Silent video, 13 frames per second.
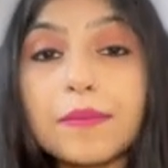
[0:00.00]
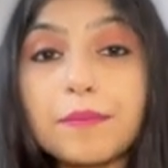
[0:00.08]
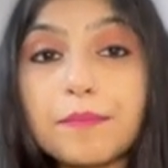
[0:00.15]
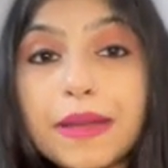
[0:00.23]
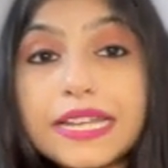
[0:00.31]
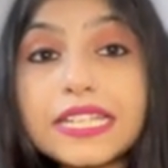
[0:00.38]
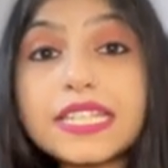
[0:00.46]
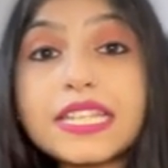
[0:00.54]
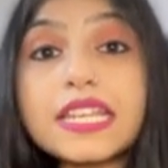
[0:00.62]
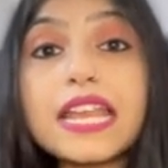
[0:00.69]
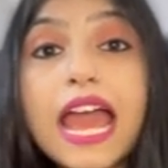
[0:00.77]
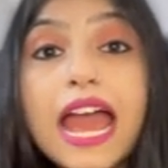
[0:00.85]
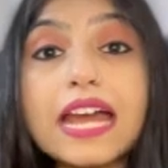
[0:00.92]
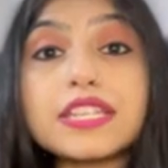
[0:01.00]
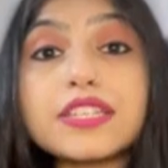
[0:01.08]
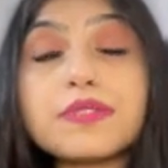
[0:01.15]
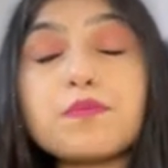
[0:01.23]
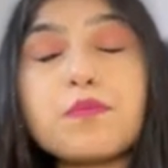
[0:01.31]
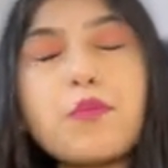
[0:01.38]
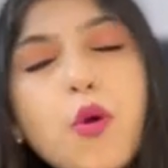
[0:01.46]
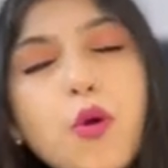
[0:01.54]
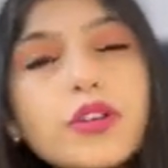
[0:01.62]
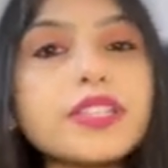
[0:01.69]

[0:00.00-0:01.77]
Medicine has more